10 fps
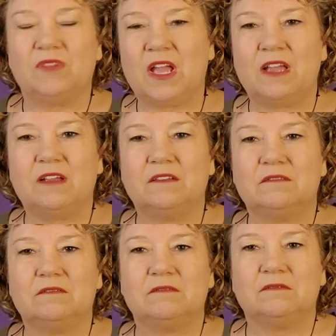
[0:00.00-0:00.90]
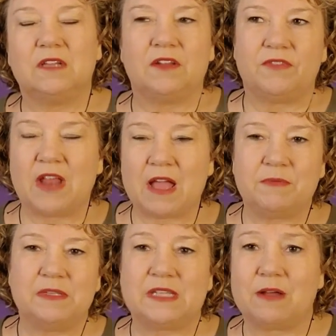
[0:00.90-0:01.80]
okay, and if it
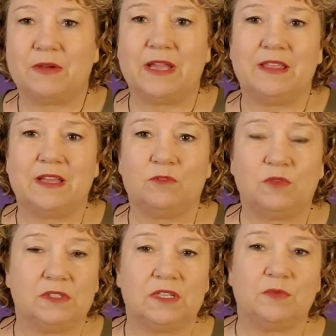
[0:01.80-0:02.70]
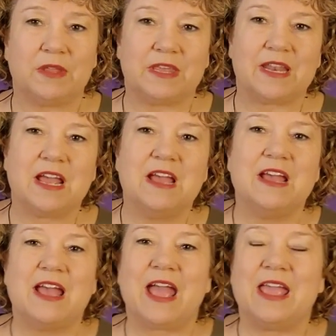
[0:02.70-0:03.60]
happens that way, then we'll deal with it.
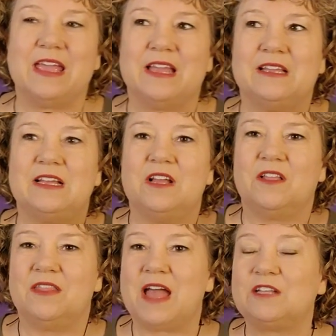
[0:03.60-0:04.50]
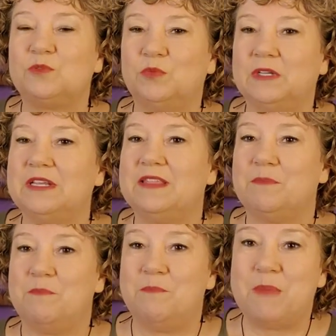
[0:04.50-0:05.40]
And that's really
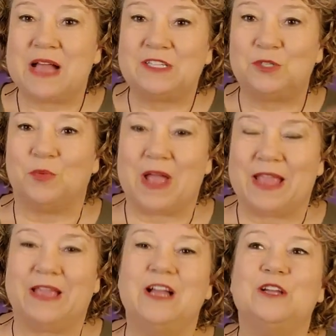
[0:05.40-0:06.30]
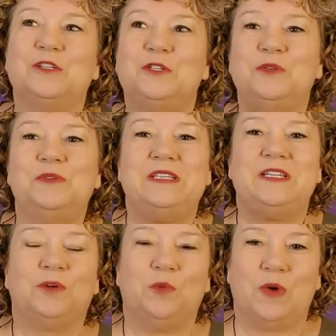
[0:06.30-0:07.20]
the best way to
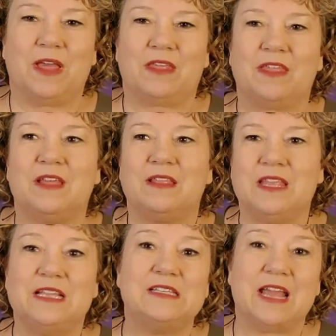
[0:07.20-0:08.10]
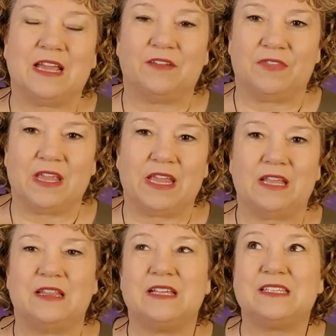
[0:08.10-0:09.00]
deal with these negative
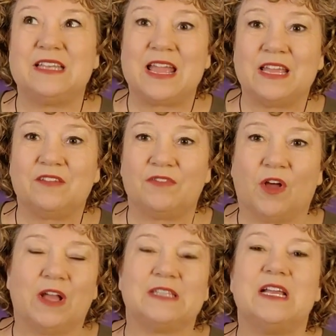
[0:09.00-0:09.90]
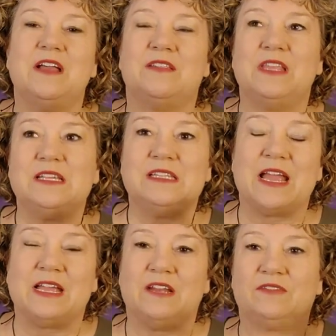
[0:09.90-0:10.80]
thinking, this negative thoughts, these
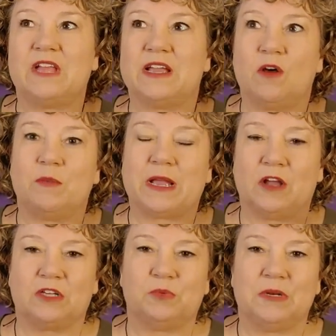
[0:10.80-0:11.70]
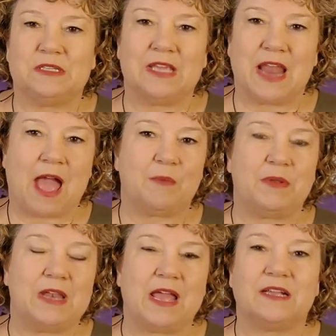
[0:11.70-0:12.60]
negative, like, oh my gosh, what is going to
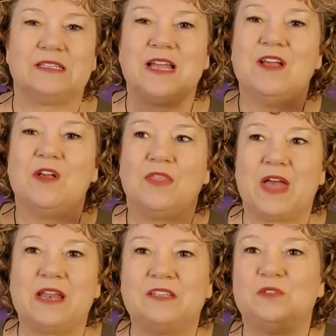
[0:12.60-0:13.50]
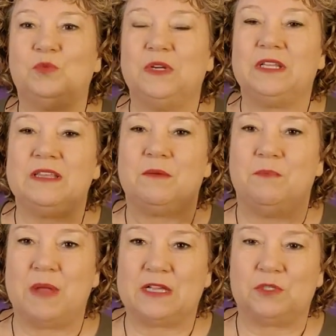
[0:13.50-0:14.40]
happen next? that is really the
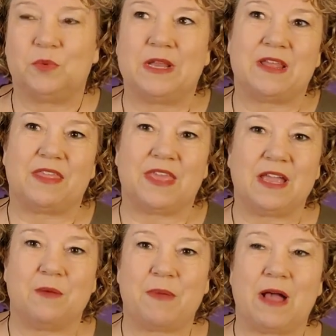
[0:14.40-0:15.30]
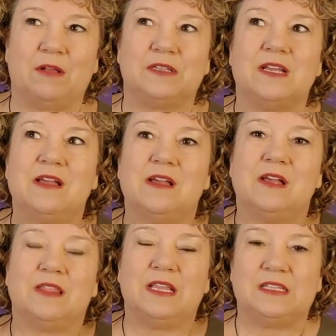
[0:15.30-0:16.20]
best way to think about
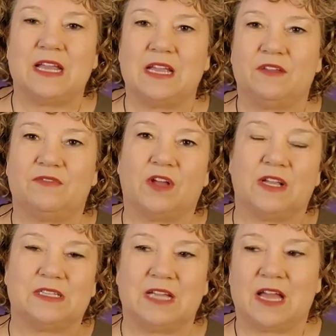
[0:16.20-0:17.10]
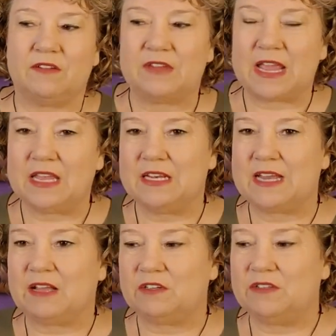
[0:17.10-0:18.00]
these negative thoughts and kind of taking
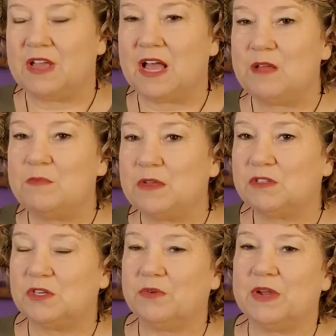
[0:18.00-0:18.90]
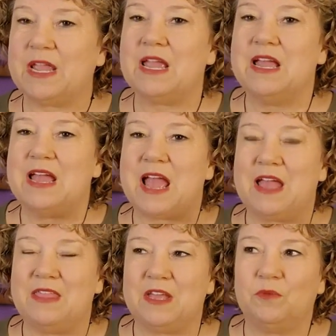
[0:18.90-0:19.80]
it down to the utmost degree
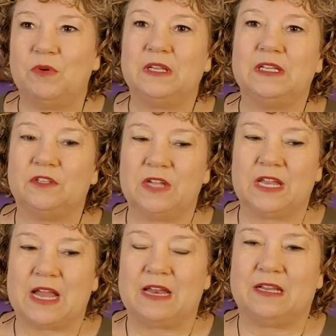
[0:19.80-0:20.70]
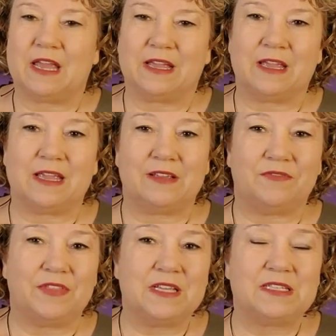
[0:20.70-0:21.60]
and then really looking at it like
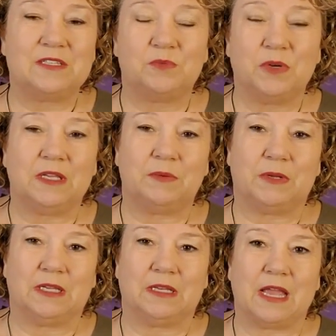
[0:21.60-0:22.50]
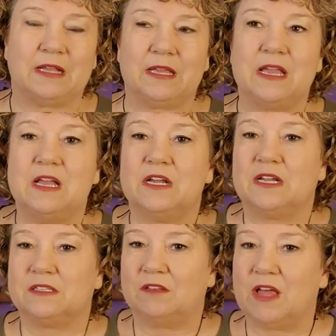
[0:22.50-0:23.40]
if this is really really likely
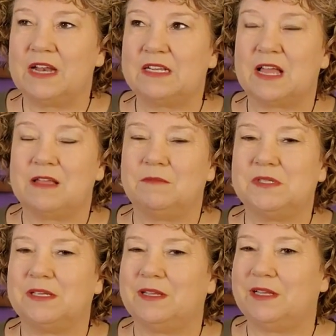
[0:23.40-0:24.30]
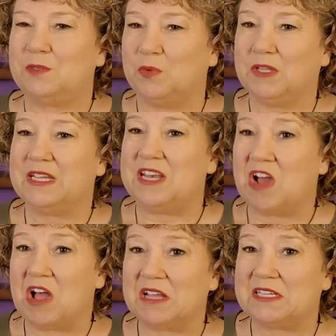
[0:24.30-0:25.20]
because a lot of times it's really
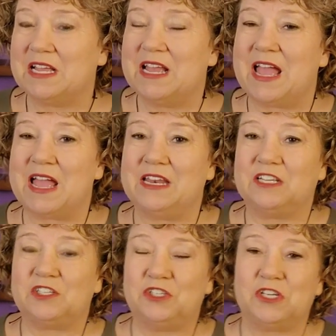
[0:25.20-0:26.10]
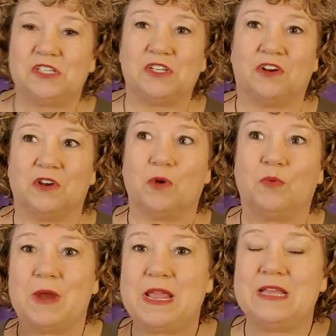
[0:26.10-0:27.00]
not and it's just our
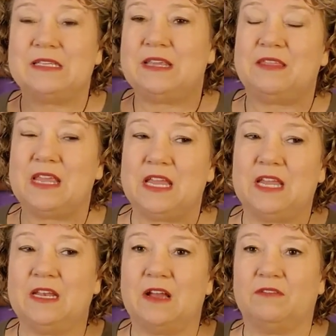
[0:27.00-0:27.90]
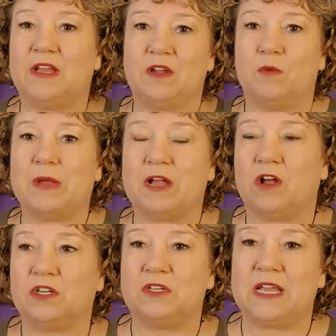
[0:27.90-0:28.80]
crazy thinking of like oh my
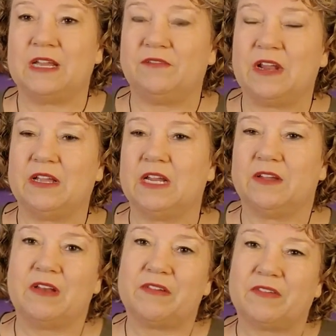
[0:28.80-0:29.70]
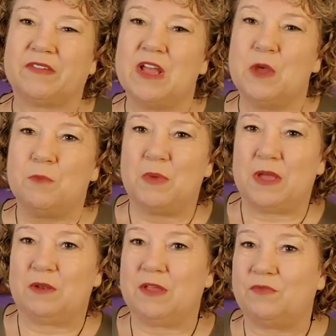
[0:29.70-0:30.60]
gosh negative negative negative
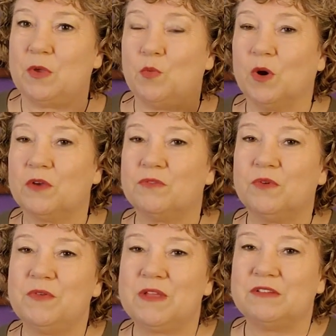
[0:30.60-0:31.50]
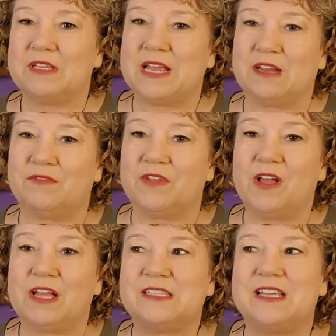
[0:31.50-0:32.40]
but if we work through those negative
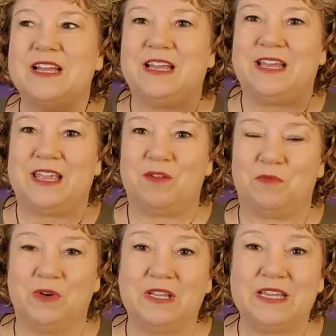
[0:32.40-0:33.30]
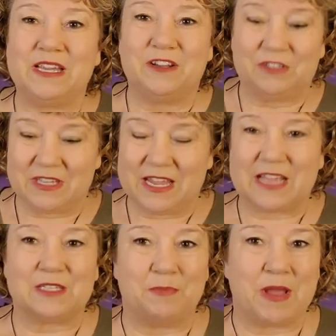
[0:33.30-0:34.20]
thoughts it really usually
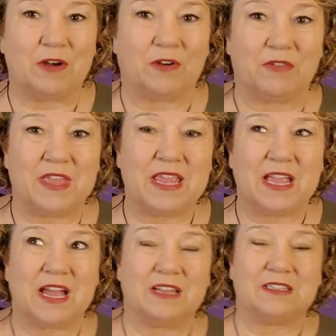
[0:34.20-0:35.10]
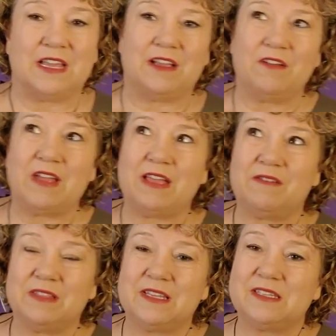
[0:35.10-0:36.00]
gets better. Thinking kind of is like, okay,
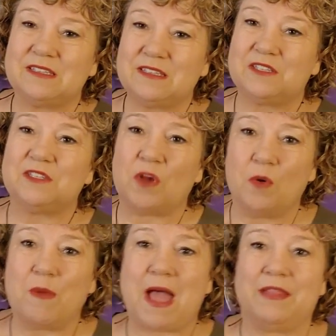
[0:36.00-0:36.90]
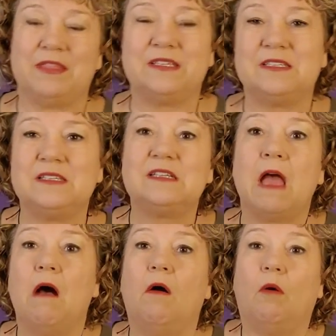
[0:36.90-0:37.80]
well, this isn't so bad. This isn't